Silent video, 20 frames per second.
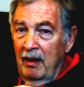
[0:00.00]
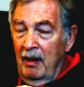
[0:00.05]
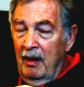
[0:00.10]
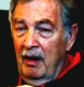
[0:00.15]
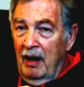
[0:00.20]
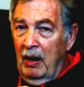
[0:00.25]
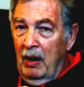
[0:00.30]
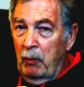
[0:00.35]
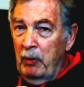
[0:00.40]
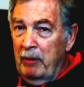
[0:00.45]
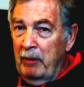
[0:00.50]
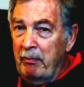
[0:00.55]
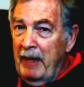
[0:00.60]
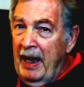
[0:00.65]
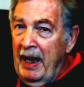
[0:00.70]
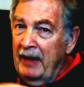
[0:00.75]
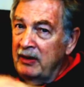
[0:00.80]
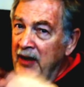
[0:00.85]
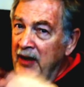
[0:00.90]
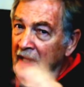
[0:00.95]
I went
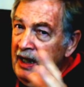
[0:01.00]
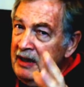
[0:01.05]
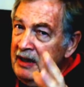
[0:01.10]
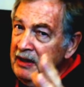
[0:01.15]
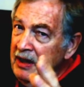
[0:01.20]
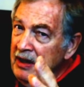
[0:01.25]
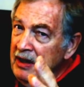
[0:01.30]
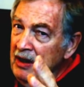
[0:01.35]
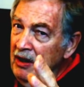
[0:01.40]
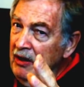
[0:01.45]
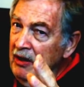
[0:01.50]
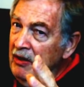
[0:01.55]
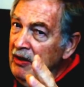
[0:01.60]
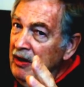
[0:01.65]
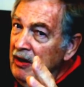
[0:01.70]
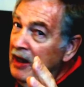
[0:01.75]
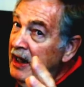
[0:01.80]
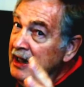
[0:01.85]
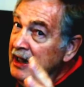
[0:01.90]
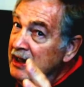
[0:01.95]
back to
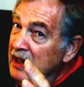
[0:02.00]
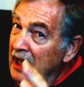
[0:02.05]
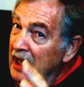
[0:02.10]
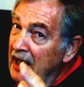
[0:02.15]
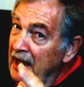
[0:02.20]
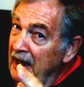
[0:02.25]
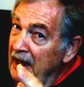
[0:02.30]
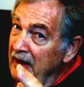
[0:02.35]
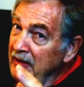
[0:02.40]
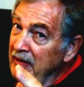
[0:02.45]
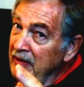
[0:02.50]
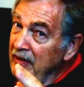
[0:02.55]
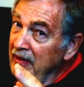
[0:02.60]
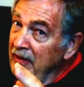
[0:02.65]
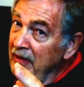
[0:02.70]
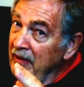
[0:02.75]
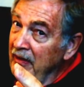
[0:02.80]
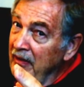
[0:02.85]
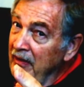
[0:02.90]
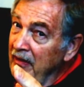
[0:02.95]
1889,
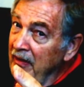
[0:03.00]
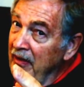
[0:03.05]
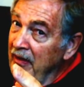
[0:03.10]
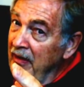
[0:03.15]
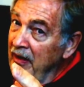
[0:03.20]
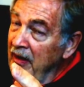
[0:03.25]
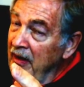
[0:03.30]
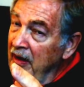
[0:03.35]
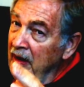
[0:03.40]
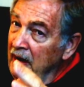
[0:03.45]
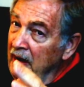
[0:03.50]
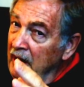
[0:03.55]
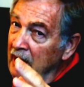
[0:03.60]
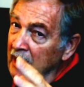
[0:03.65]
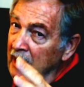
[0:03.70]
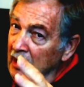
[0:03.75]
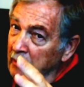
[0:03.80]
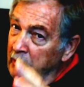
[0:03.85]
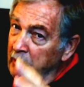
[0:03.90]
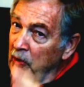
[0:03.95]
and
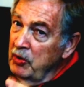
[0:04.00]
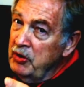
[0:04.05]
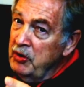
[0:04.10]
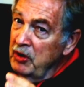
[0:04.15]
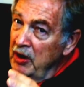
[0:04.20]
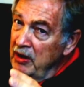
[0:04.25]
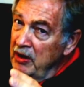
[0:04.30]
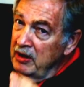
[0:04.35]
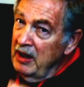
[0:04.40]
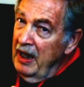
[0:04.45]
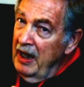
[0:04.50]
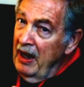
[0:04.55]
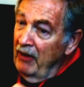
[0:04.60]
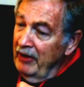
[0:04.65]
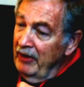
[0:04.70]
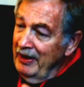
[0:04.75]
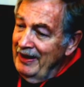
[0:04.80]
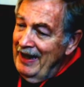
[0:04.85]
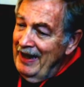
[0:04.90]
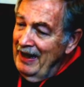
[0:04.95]
a person in town
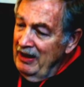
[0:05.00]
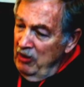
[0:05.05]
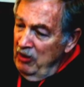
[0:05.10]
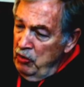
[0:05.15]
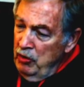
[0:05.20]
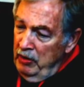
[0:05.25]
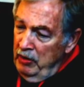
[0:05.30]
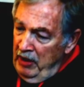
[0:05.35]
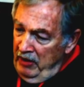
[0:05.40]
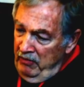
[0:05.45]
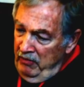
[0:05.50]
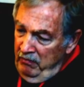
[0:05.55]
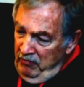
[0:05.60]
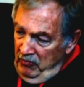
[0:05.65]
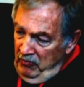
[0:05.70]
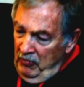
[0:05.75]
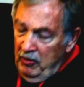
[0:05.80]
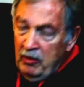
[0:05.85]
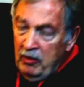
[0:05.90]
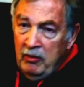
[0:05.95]
in that
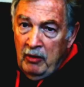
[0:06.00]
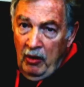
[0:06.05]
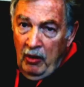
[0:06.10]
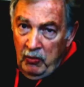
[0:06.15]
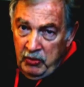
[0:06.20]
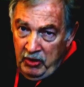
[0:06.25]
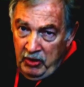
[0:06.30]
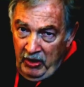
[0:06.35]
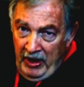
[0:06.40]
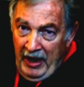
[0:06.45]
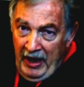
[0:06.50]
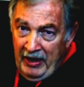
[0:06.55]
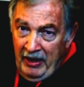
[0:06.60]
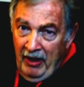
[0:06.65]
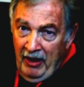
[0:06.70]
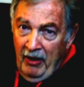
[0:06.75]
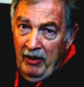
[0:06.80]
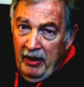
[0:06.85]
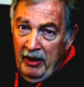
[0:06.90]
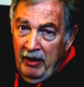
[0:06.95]
close to that
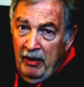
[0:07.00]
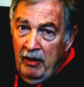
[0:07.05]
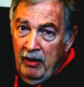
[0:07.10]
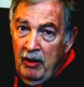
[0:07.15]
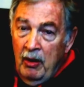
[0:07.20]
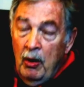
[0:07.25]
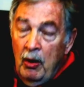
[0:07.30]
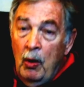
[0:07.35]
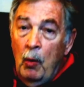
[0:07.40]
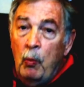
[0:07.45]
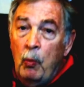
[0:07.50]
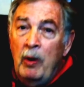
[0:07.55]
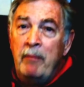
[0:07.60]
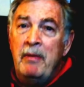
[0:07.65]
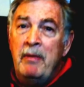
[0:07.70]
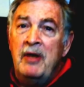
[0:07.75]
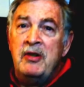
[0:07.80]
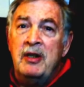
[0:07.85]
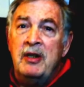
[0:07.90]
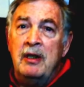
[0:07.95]
area went
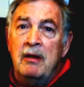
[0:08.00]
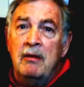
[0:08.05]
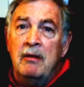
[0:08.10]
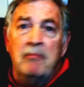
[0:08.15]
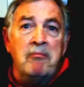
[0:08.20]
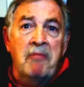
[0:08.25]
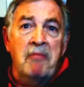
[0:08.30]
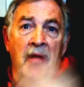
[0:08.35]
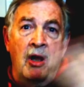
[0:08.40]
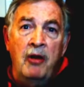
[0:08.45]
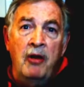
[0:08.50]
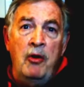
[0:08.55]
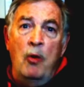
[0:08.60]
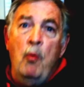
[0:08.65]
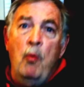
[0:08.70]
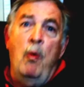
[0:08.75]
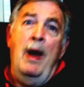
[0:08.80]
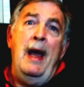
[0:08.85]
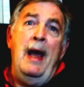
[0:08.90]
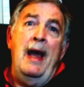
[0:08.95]
missing. I don't know
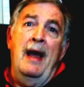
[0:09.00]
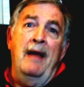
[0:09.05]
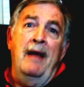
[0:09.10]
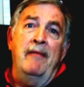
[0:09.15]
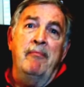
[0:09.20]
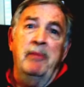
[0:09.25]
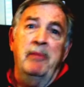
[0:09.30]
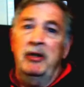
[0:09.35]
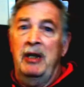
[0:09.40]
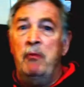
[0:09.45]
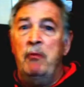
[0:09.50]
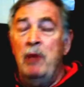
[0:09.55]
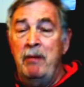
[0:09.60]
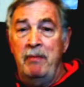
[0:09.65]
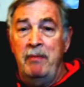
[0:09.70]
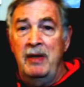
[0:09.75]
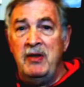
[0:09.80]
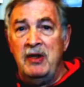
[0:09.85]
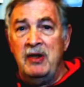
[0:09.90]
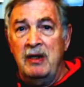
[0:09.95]
why, but they went
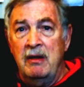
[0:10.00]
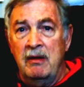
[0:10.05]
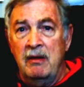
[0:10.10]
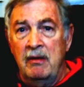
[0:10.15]
missing.